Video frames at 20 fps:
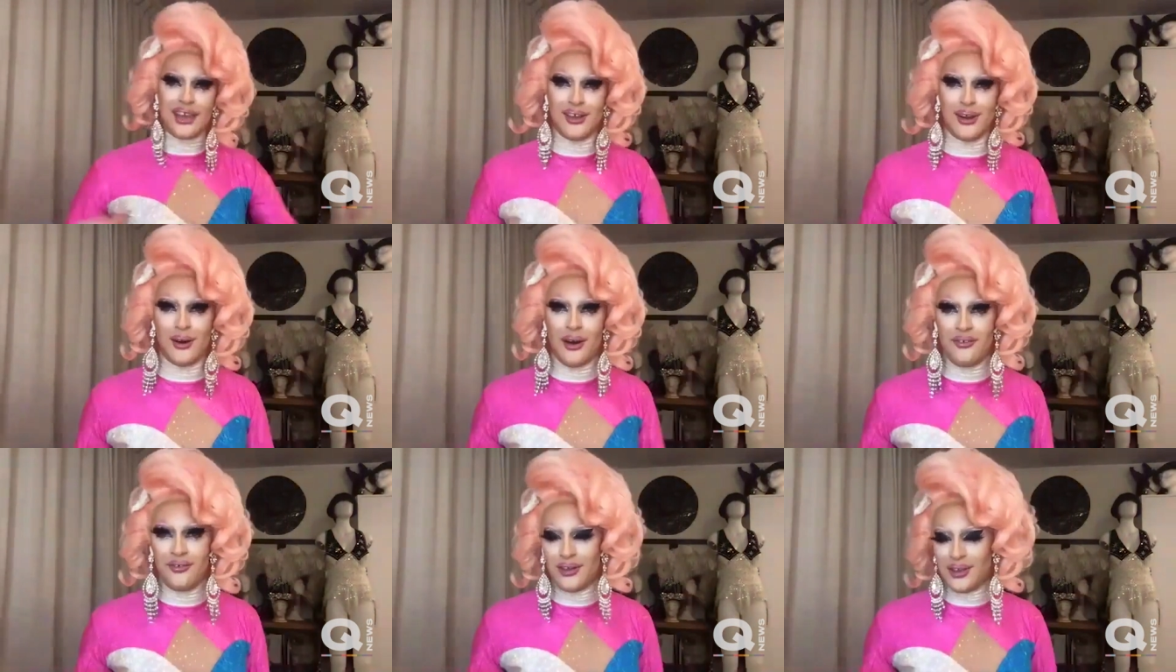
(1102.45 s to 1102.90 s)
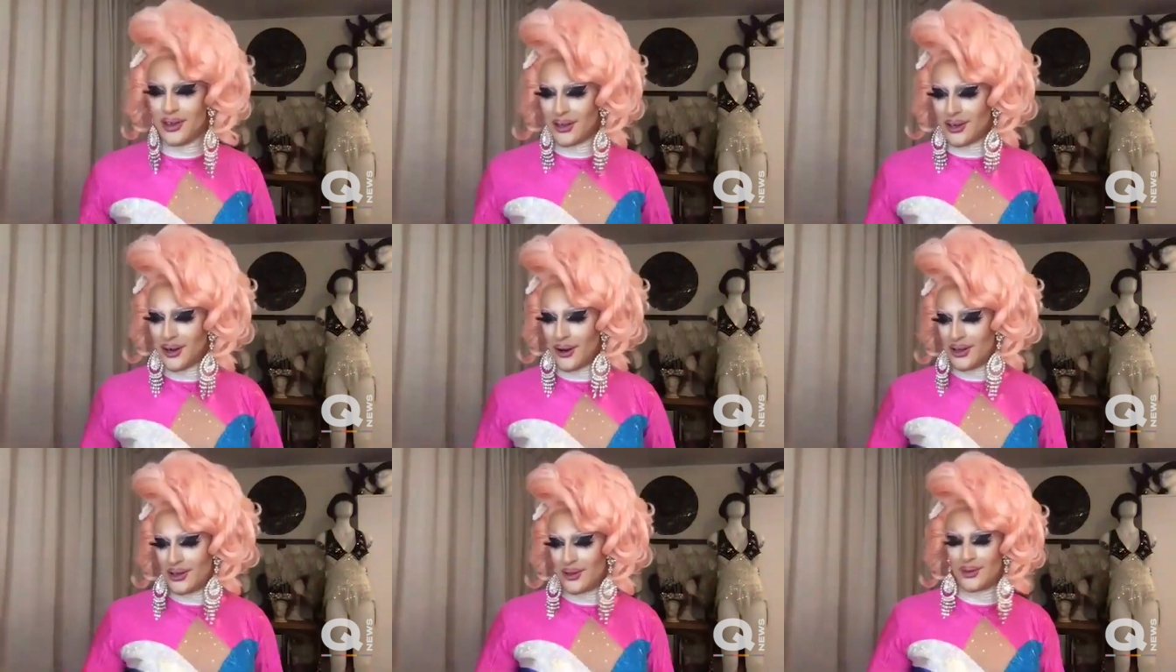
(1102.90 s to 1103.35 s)
You know, I feel like you can
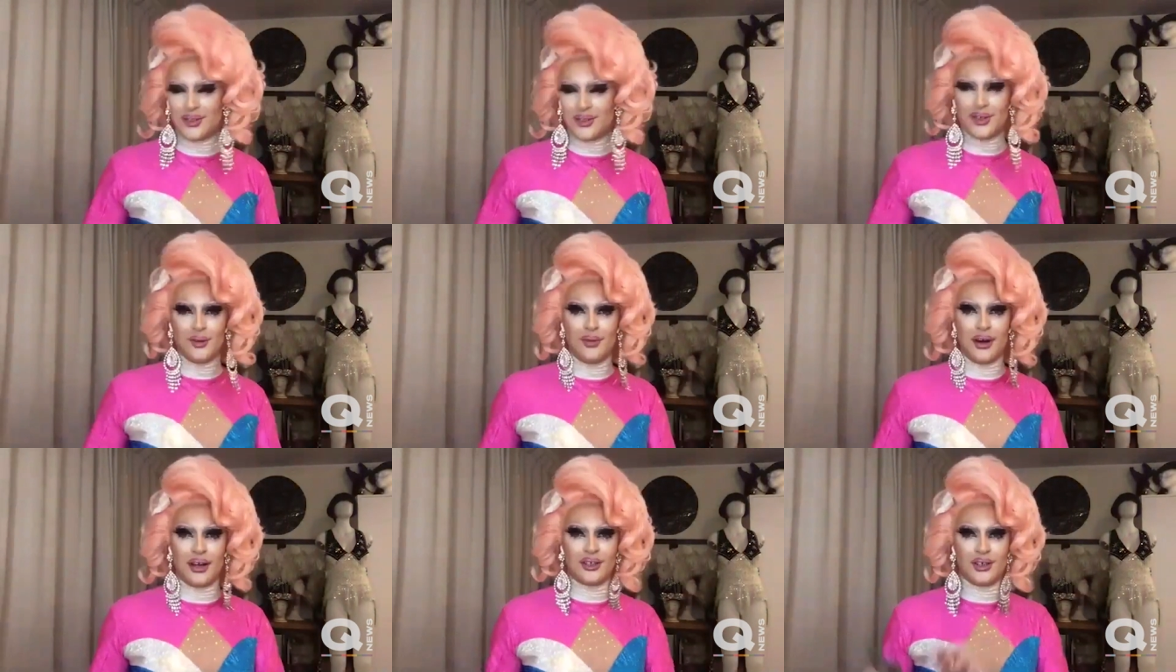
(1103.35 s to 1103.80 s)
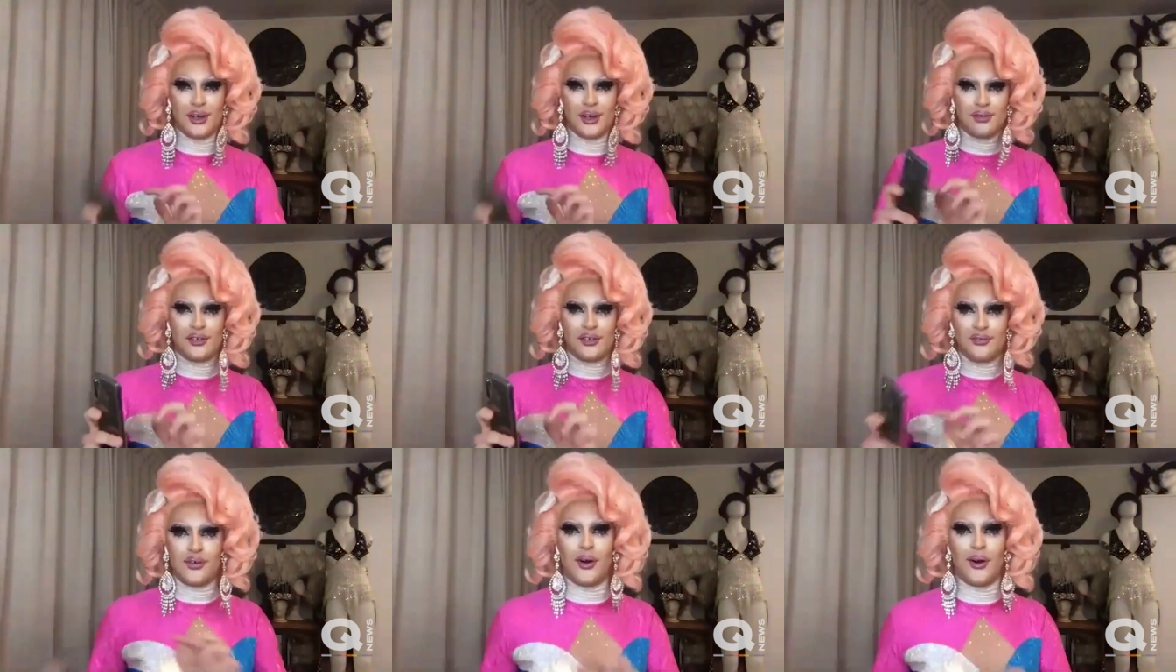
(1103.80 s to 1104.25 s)
only do so much over
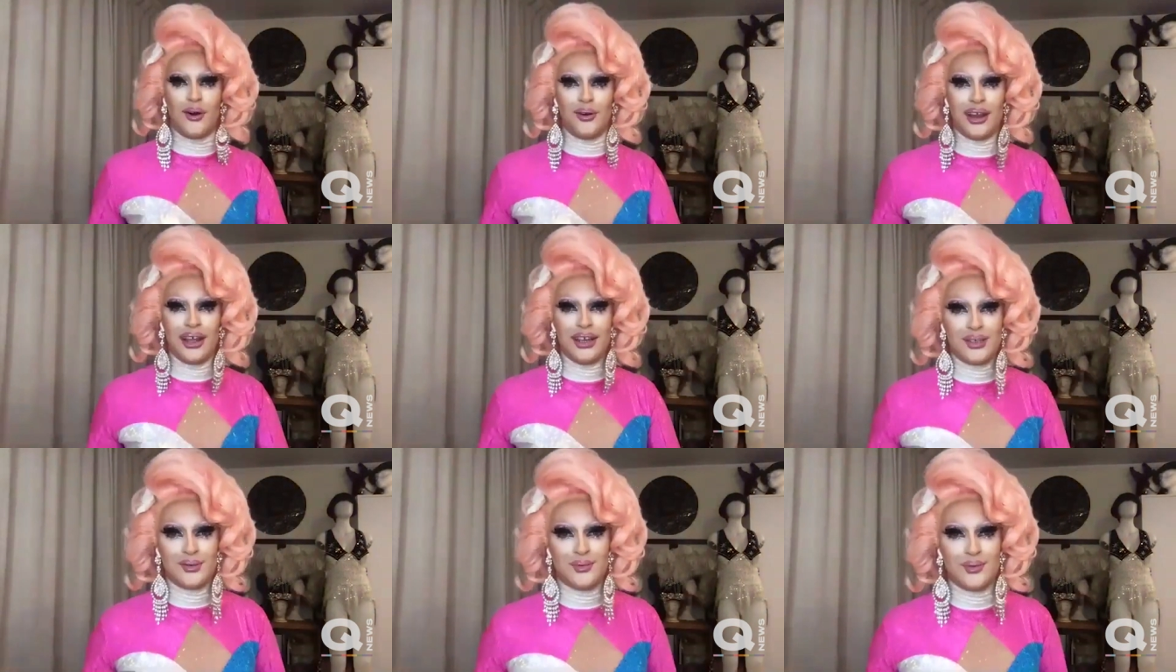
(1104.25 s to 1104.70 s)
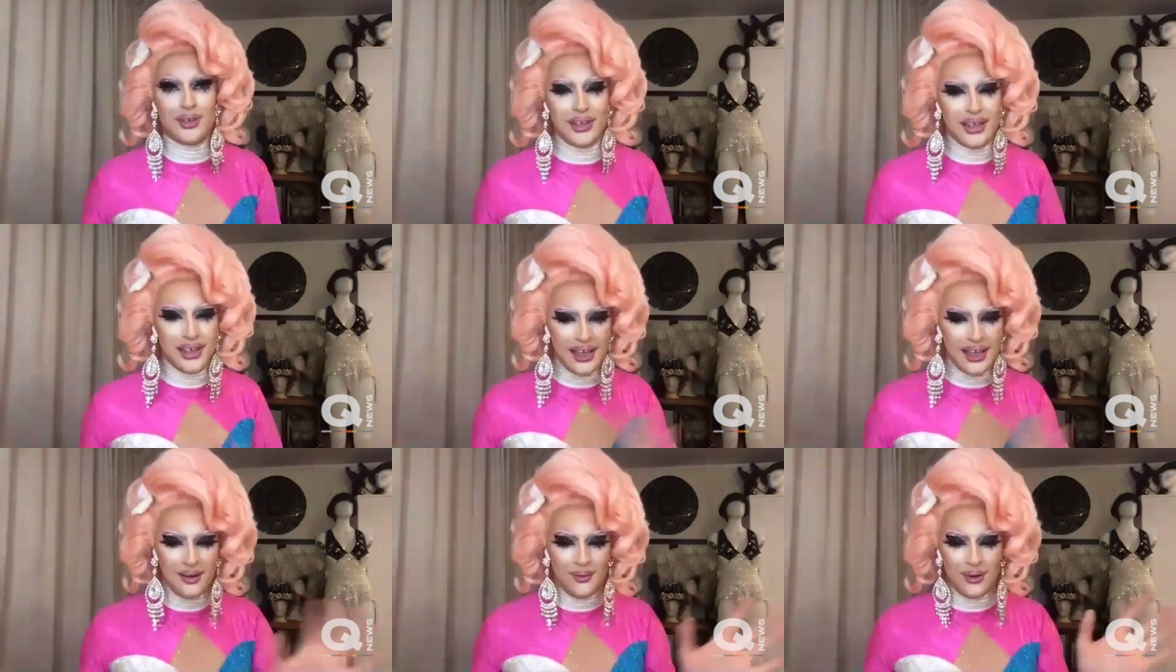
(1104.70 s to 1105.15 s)
the phone. I
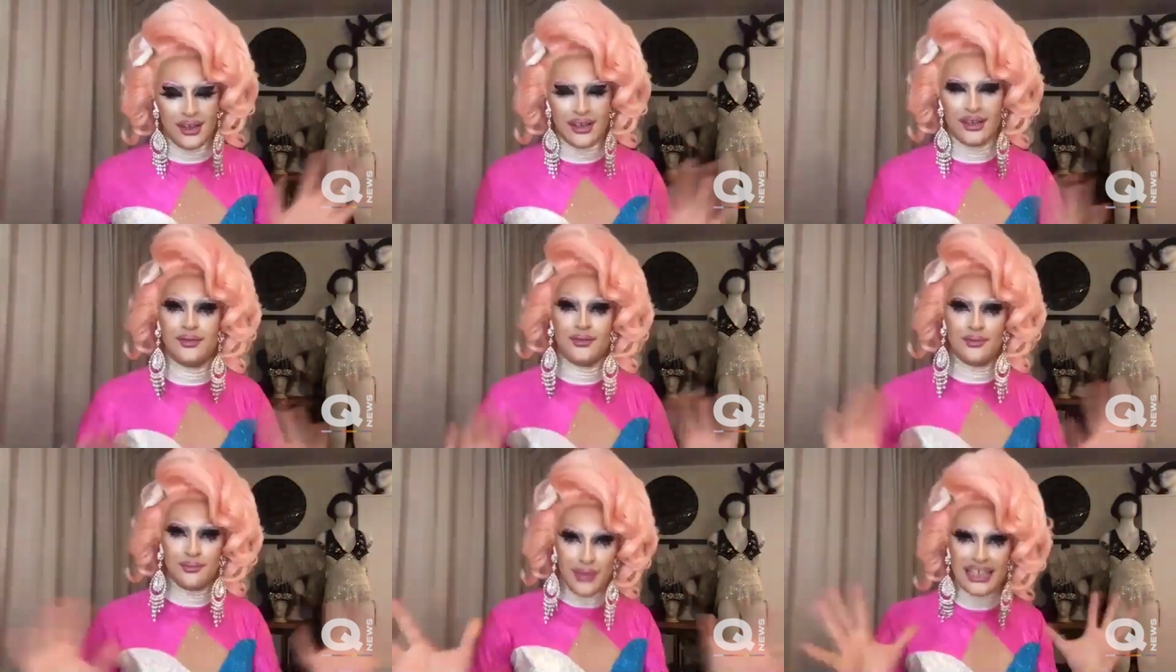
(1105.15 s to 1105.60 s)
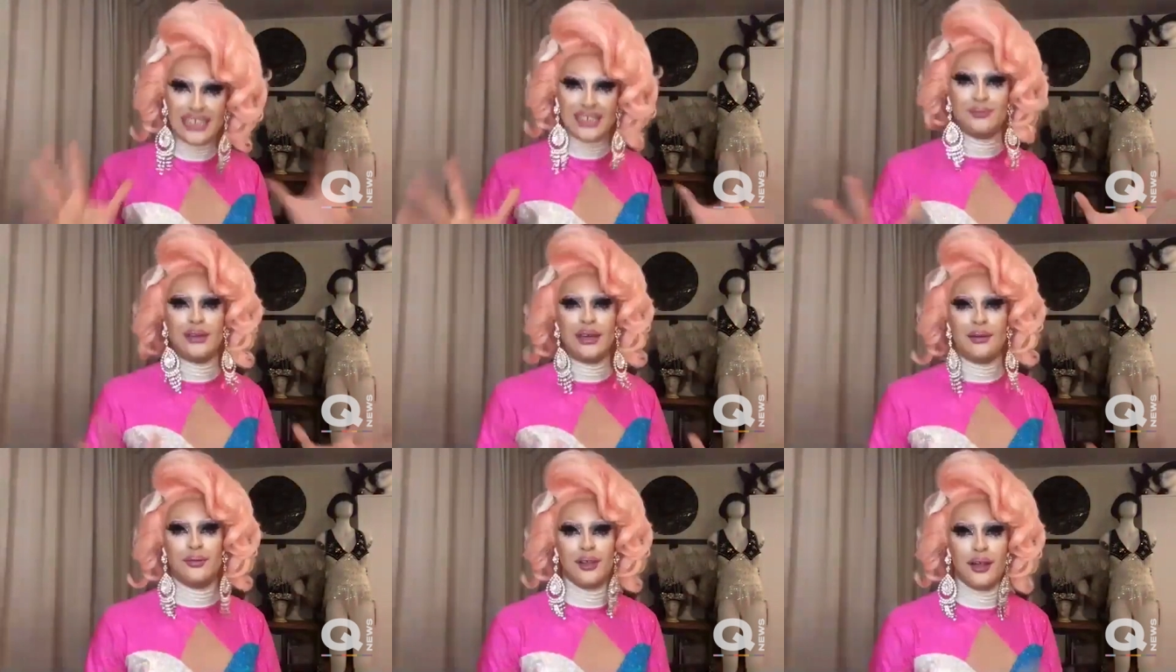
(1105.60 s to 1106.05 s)
want to meet some
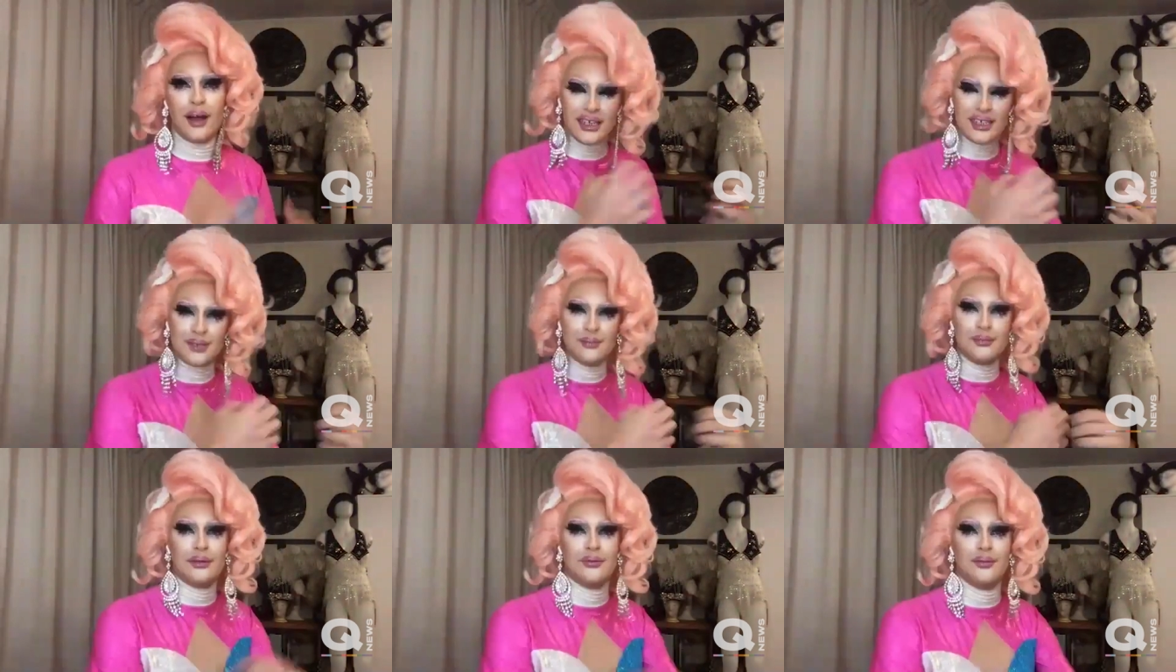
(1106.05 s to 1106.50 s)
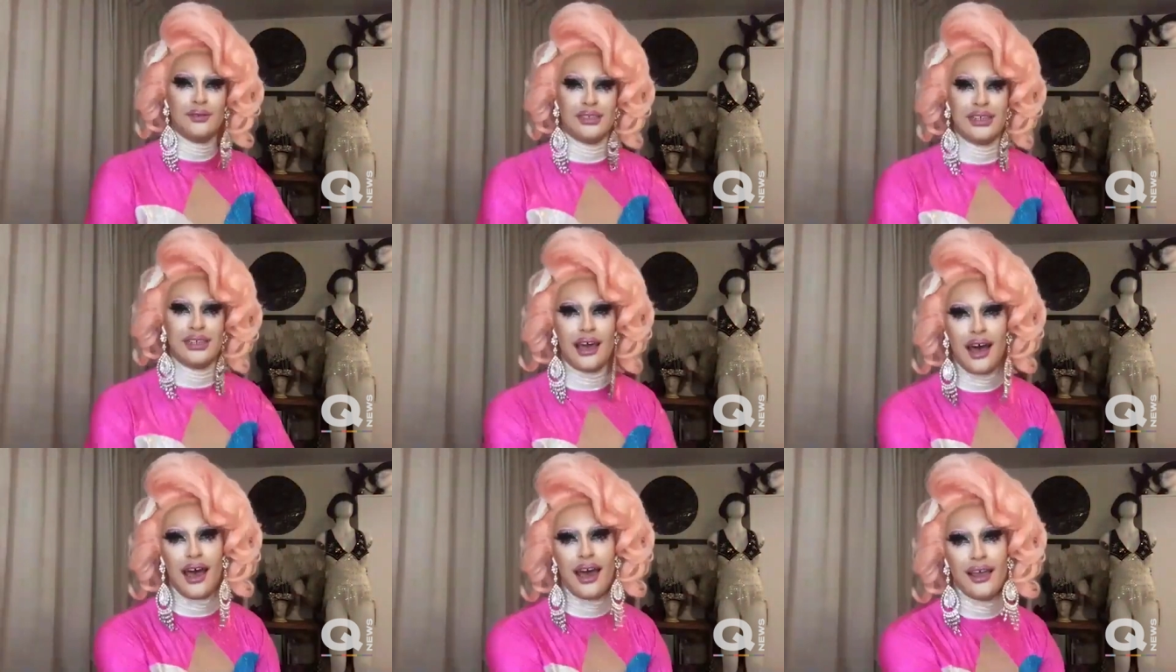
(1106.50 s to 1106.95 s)
people, hug some people, and
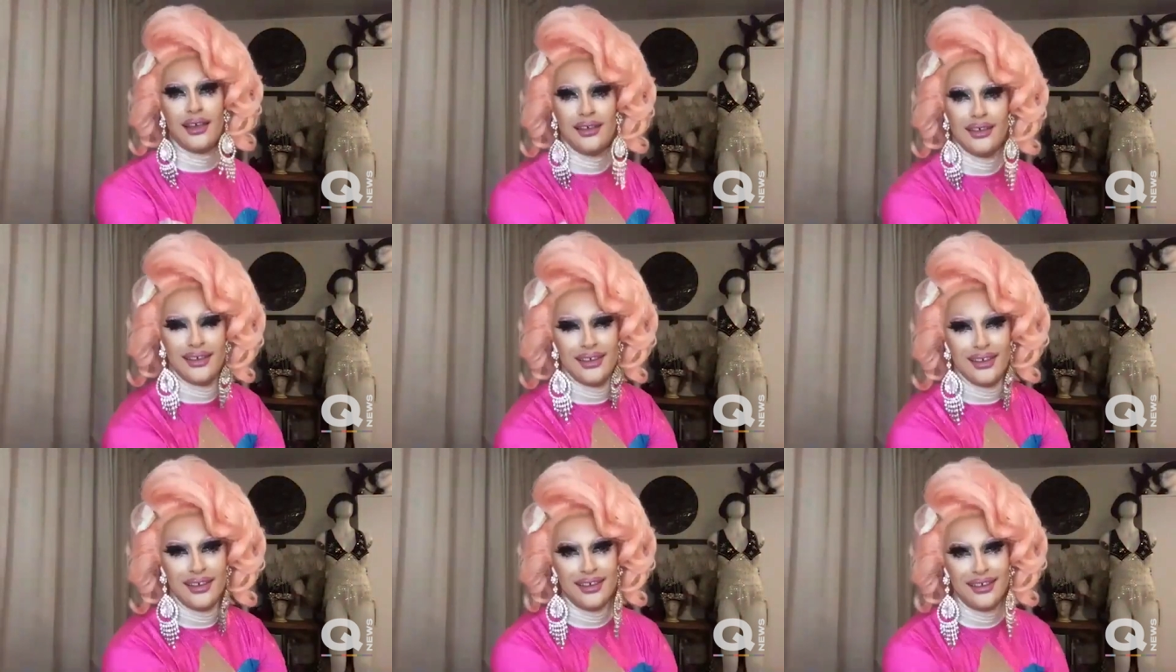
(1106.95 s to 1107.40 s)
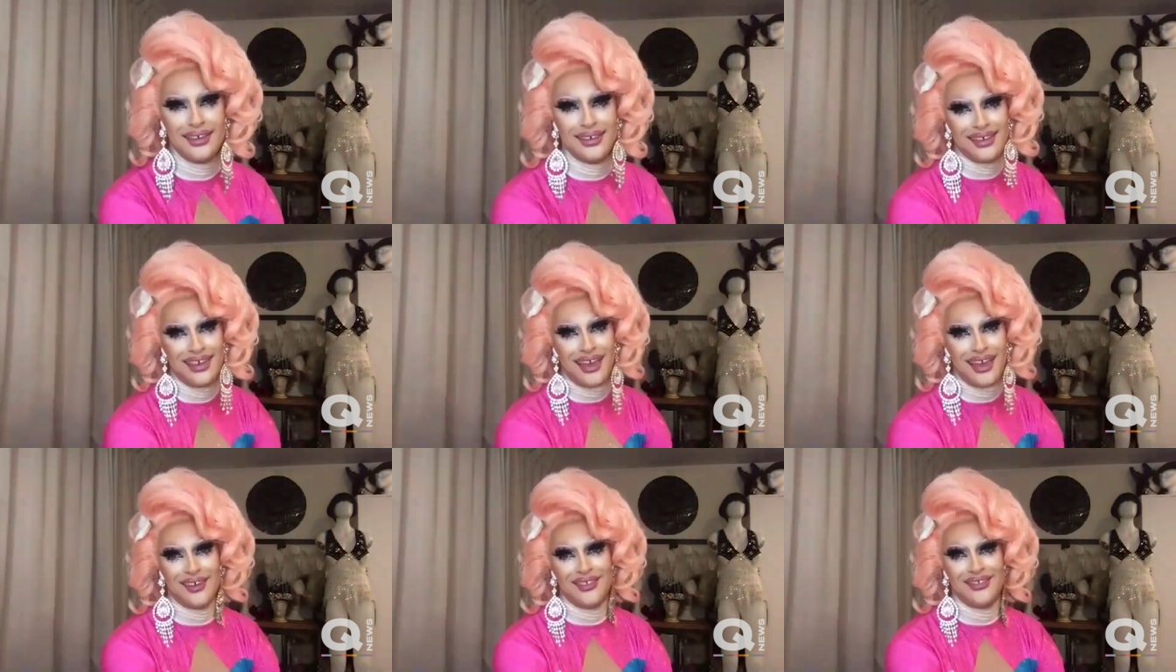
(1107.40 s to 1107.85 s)
say hi.
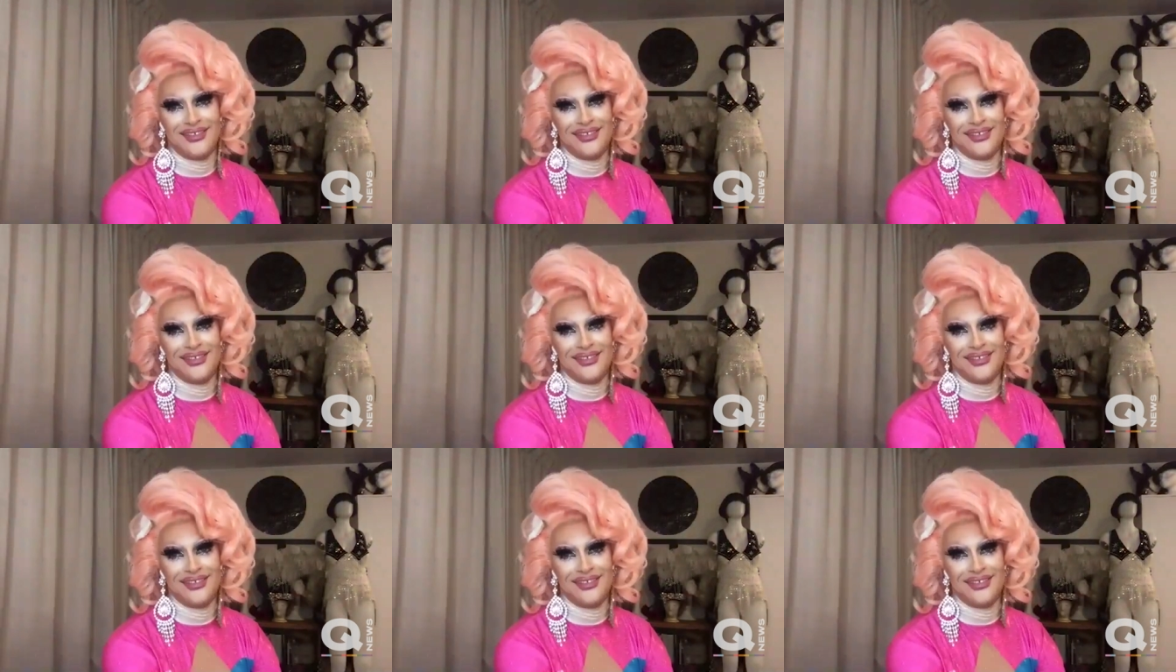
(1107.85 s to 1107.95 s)
Yeah.